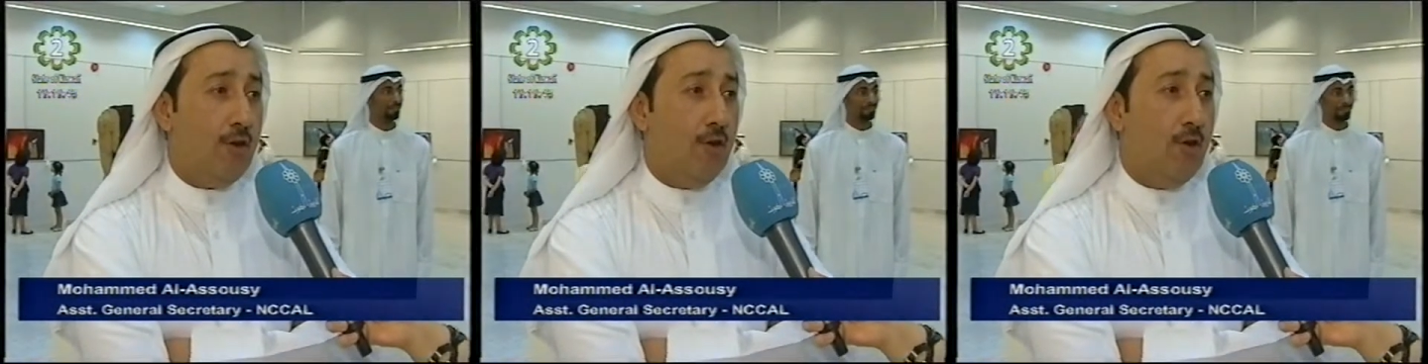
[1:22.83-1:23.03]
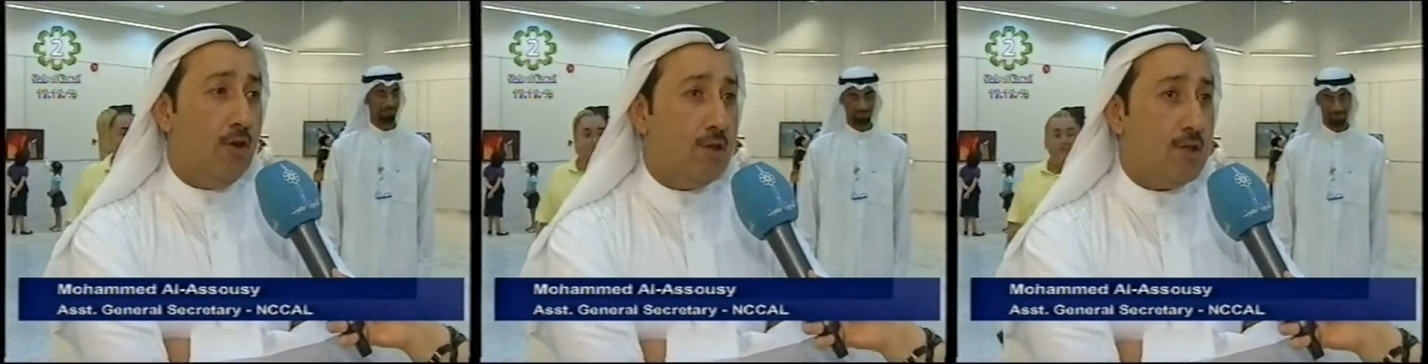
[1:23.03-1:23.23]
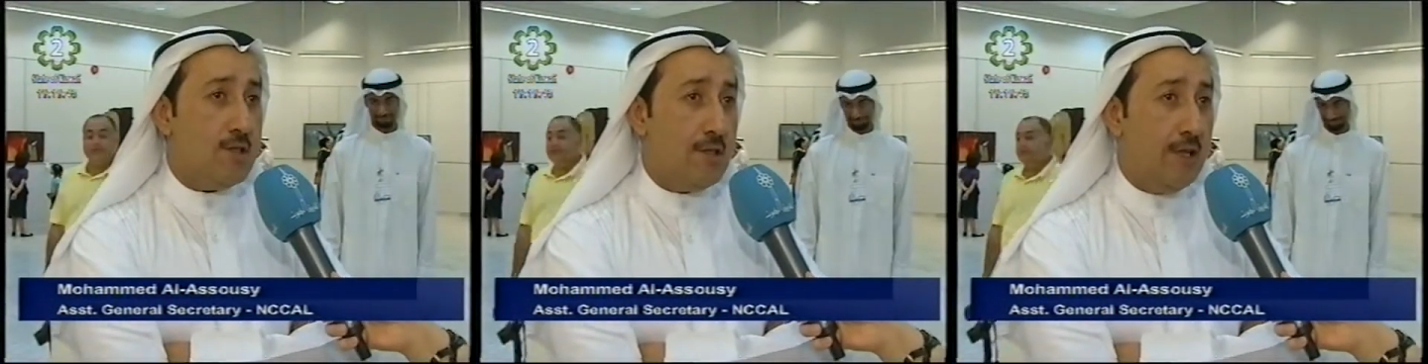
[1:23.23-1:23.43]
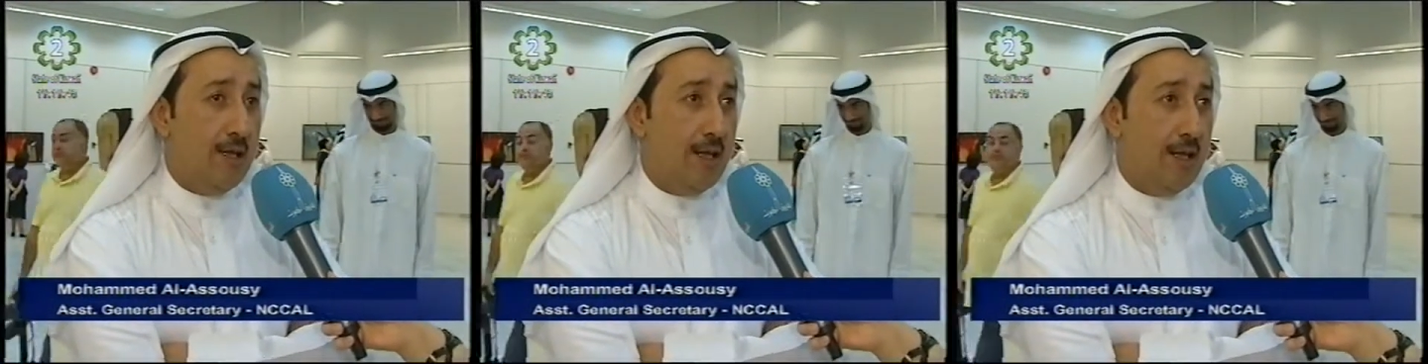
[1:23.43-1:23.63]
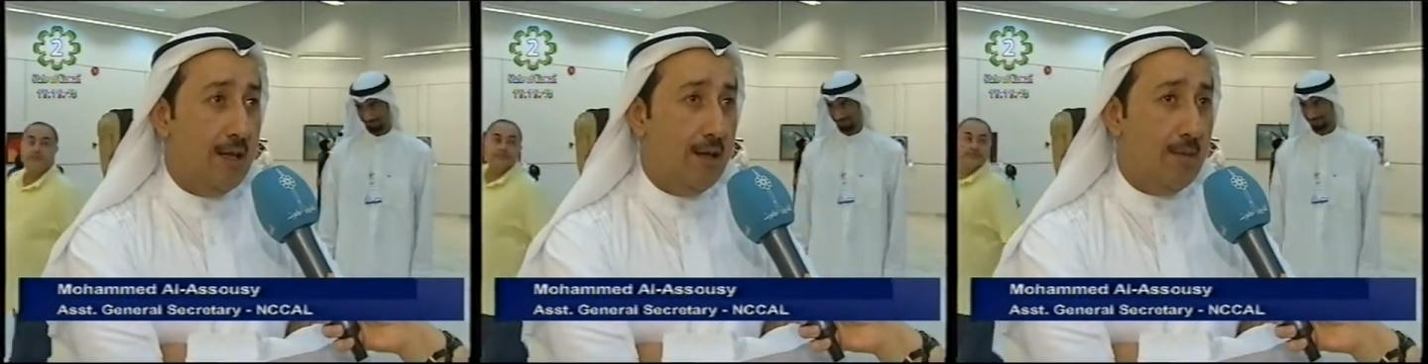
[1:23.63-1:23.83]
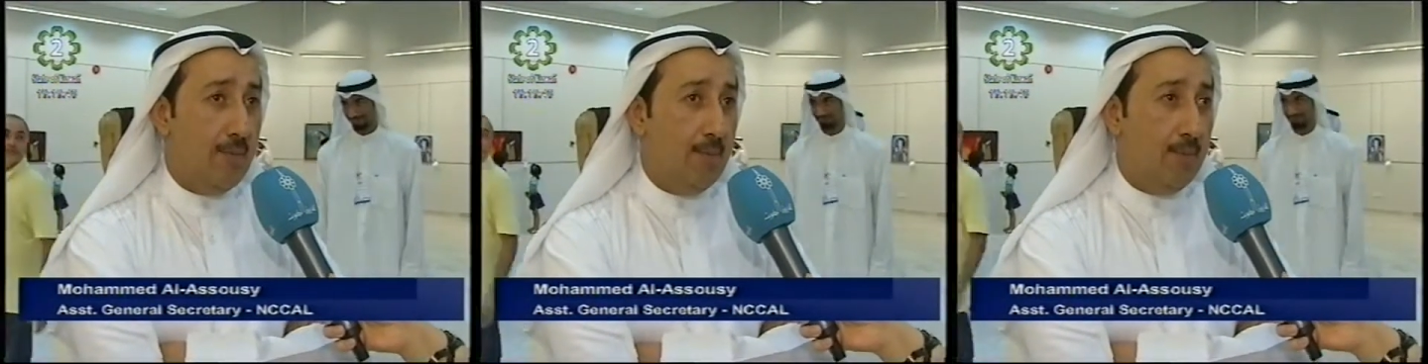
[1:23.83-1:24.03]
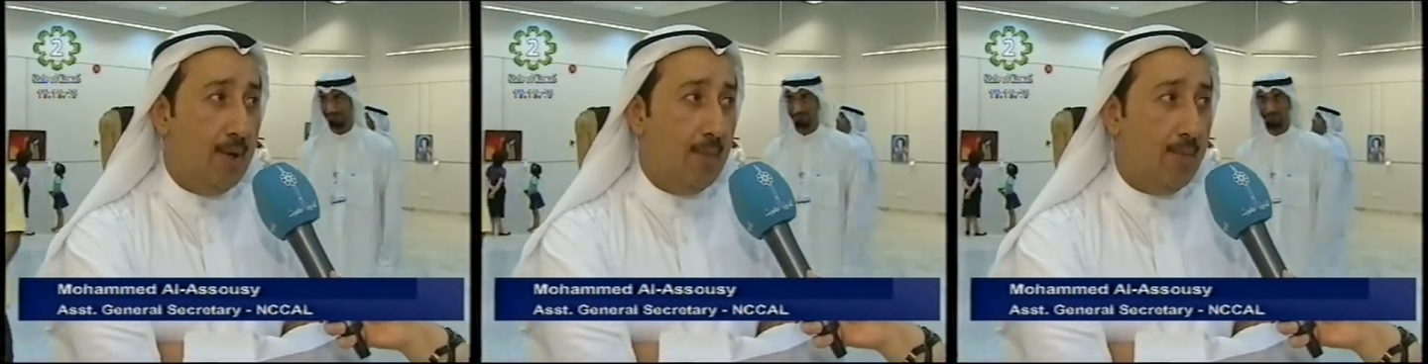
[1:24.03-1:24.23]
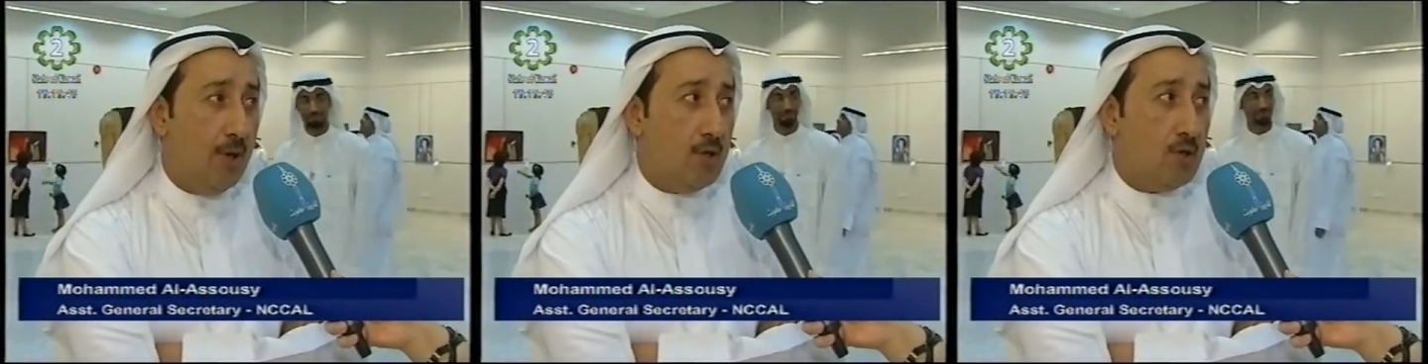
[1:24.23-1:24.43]
those
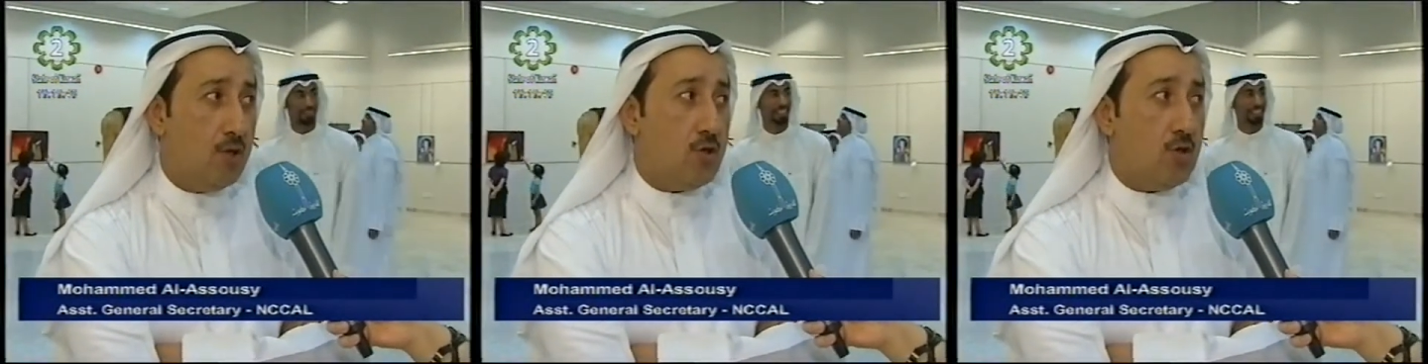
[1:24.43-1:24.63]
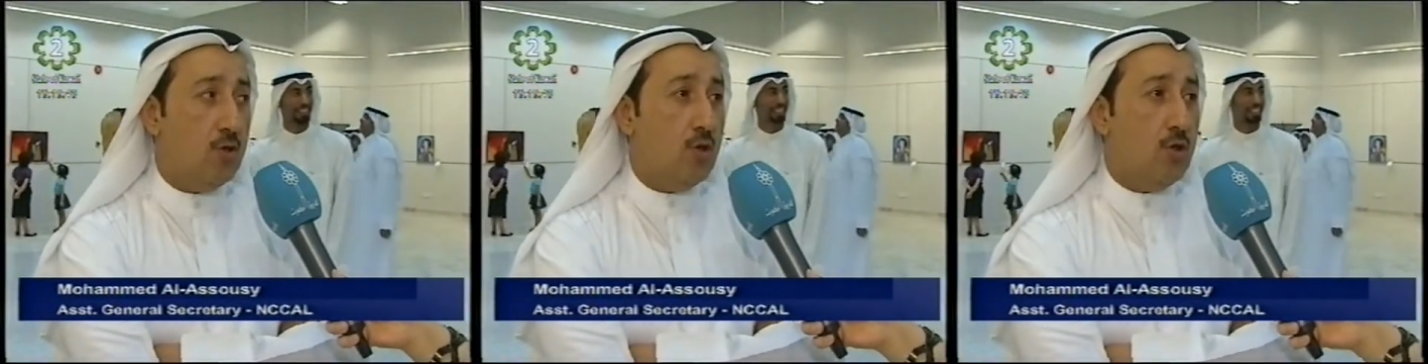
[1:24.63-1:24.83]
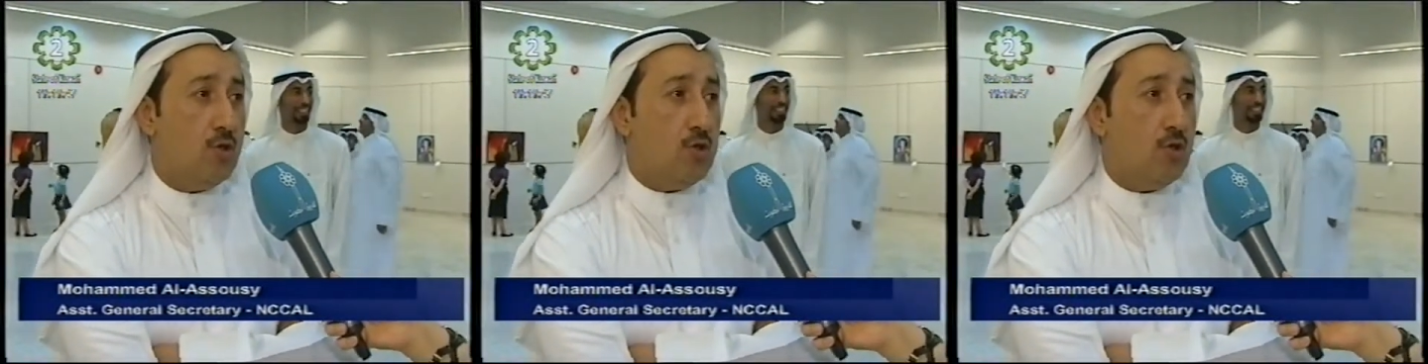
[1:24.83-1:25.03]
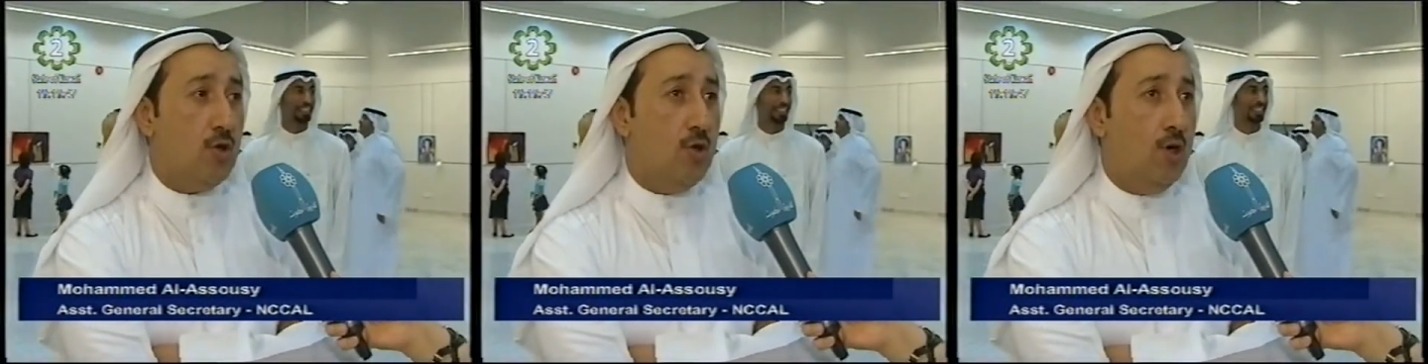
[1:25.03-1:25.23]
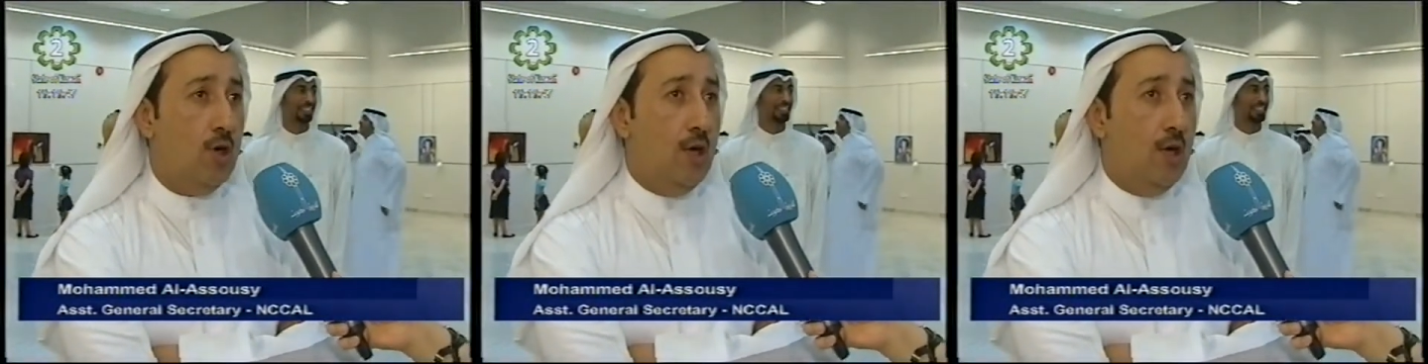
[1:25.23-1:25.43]
people to